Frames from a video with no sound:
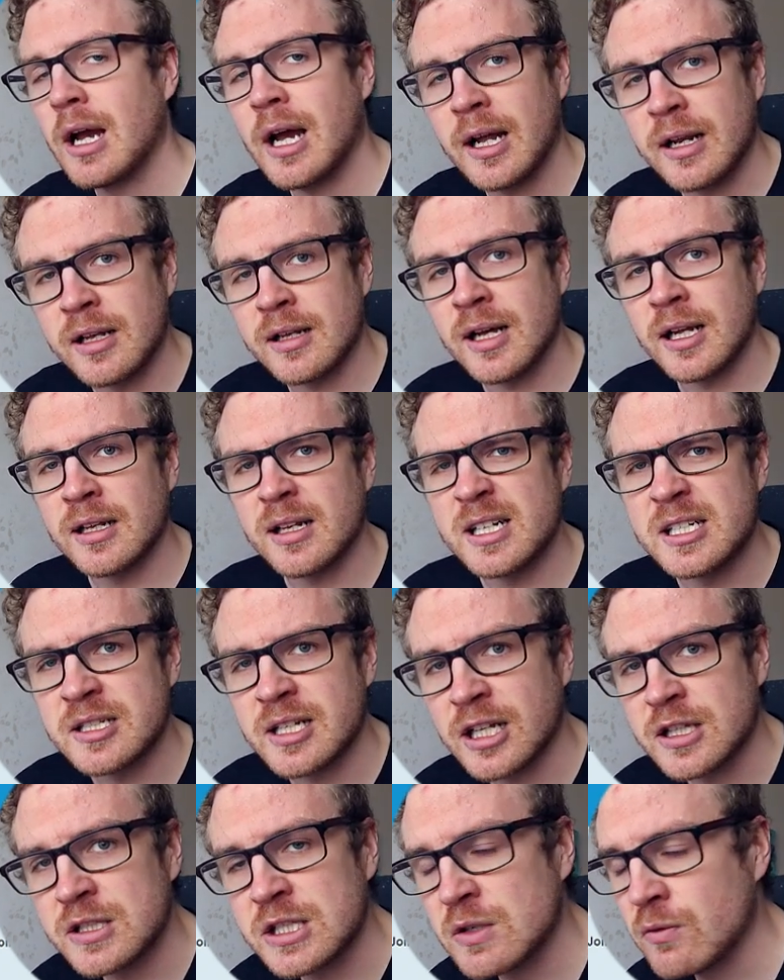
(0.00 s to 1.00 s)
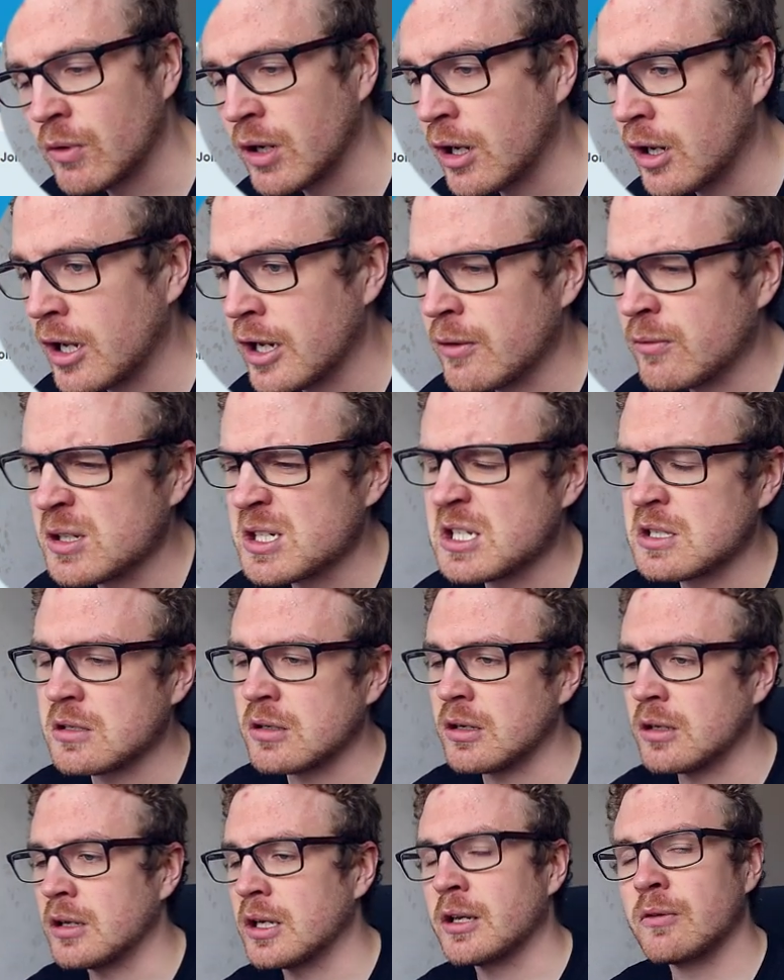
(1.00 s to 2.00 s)
And at least that's what I was,
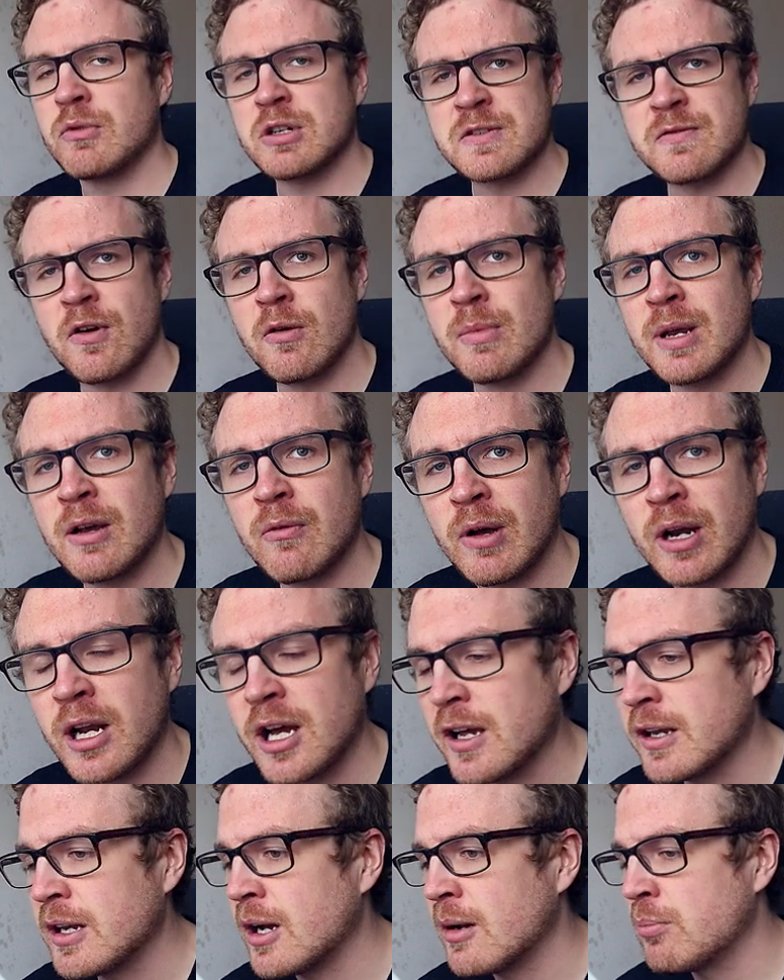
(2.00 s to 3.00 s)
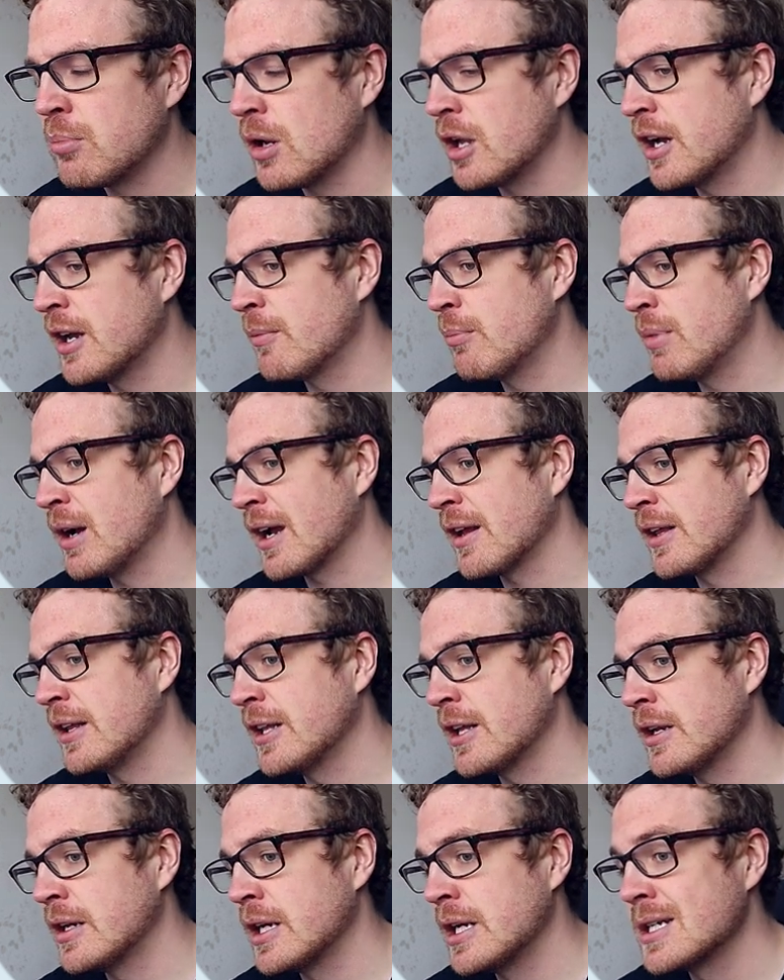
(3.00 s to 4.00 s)
uh, it was for me when I applied back in
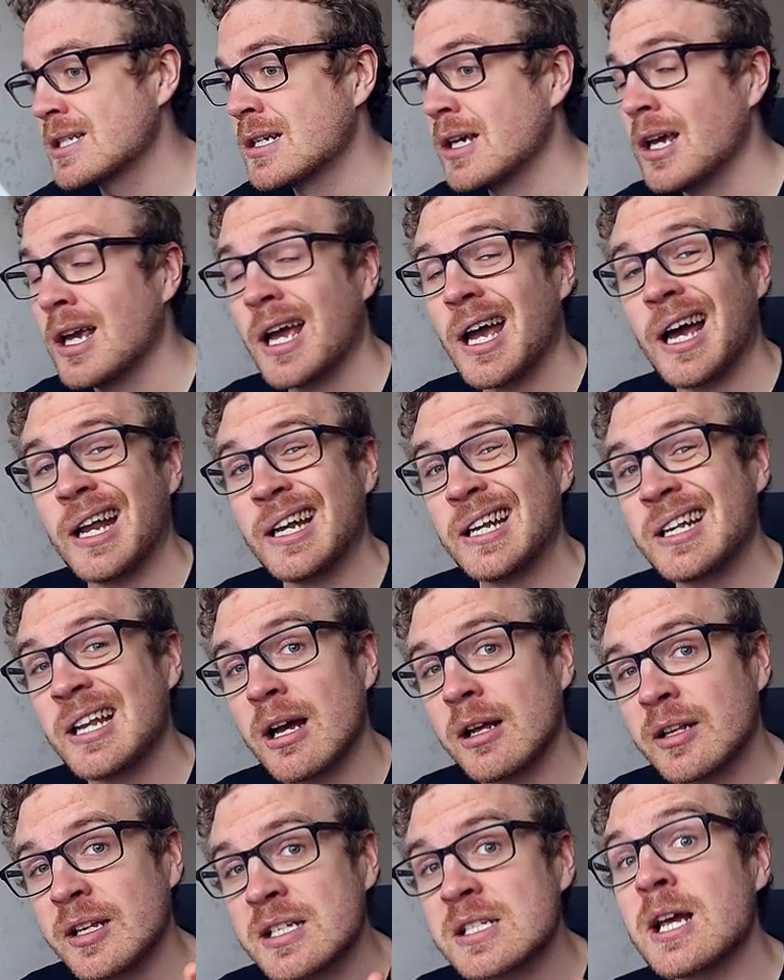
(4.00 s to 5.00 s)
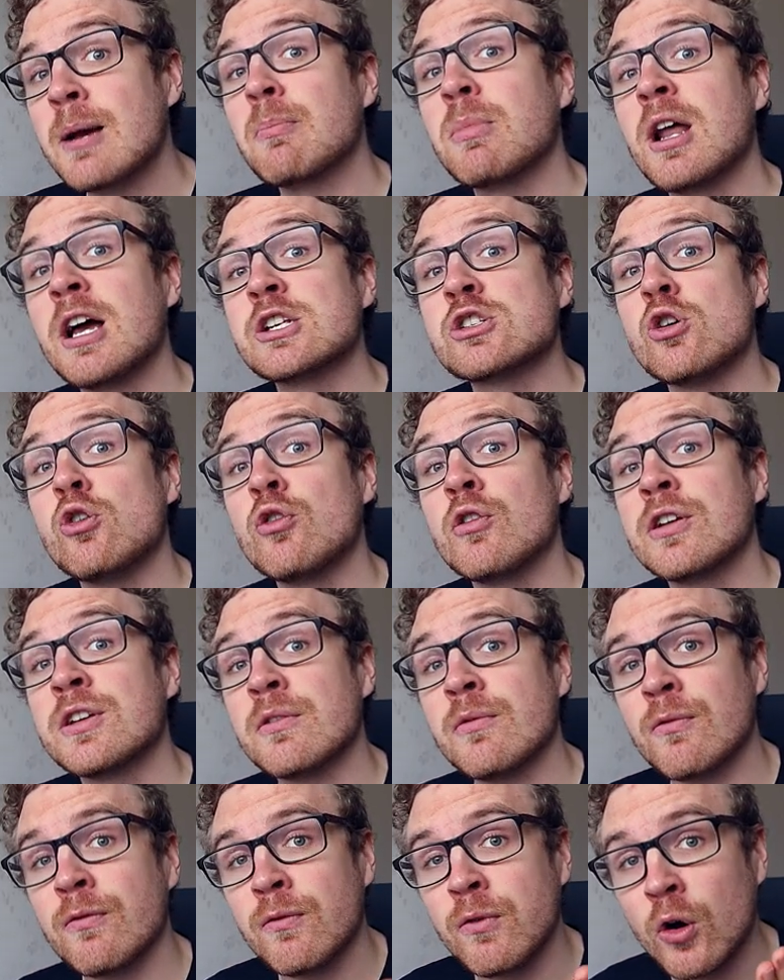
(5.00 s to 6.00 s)
the days. And it, this applies only
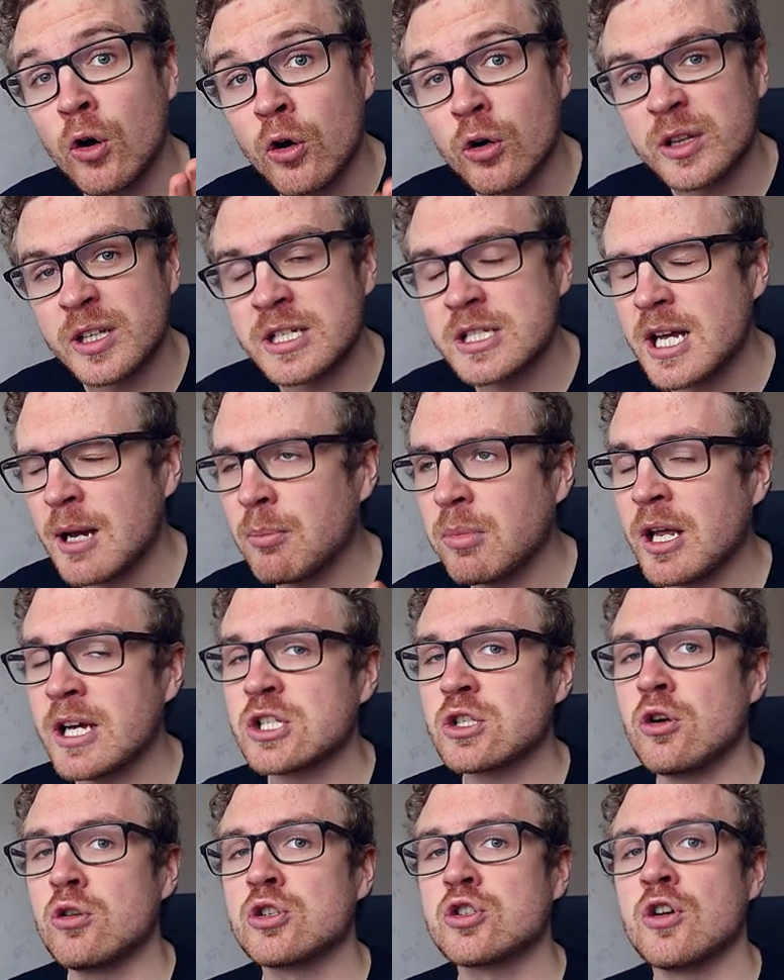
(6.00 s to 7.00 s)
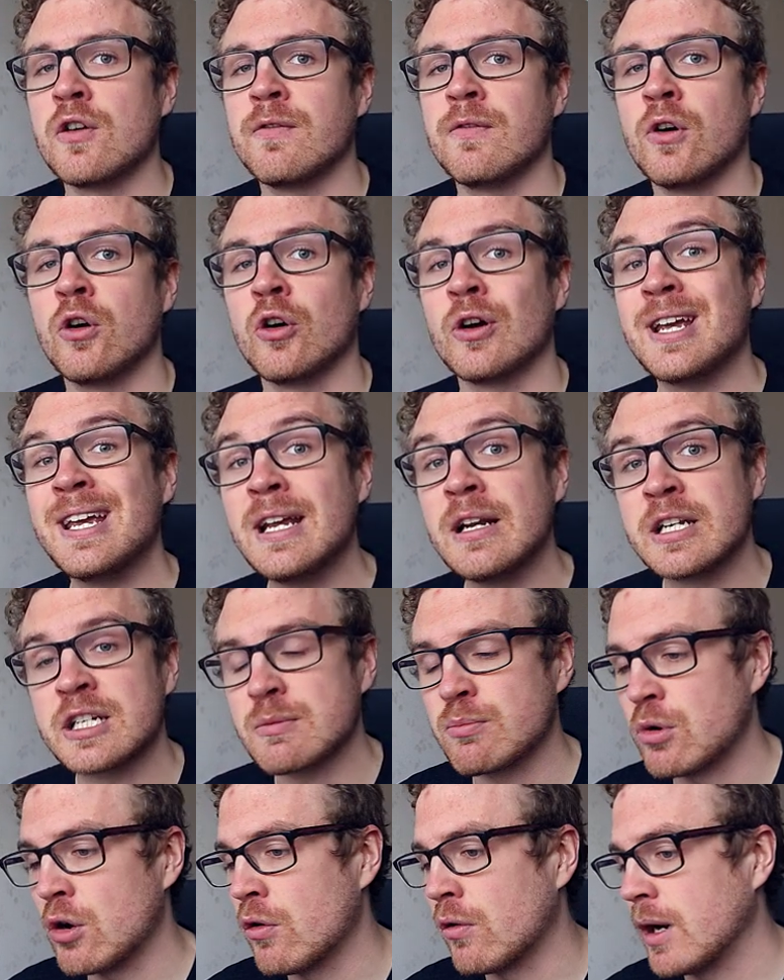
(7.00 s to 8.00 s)
for, this applies also for
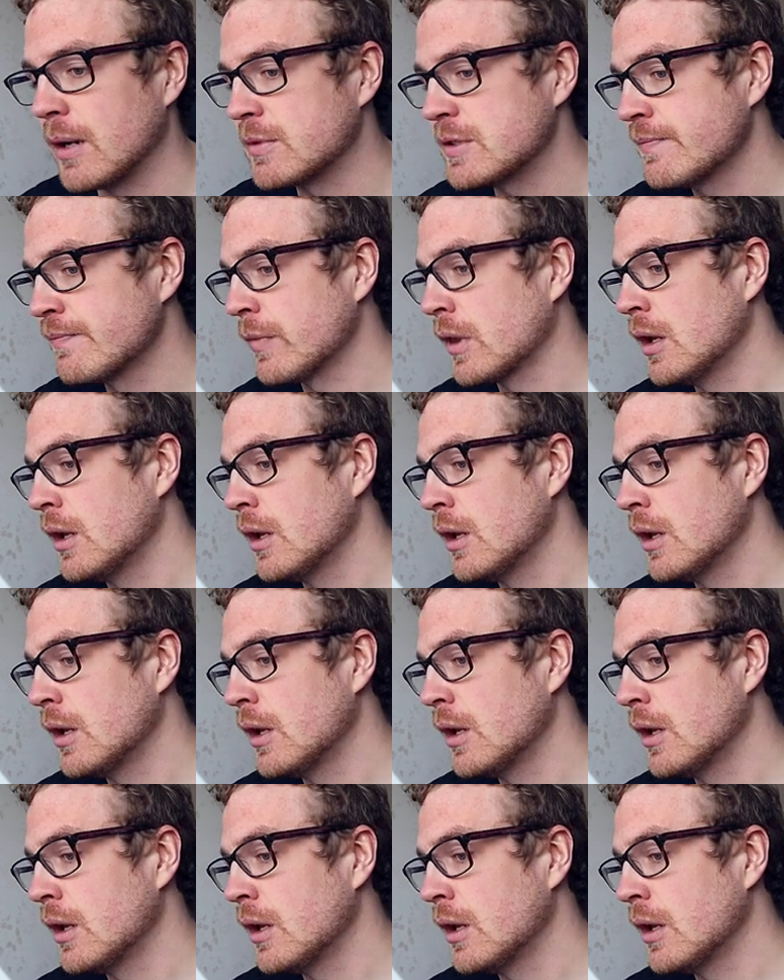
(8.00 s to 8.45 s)
English programs.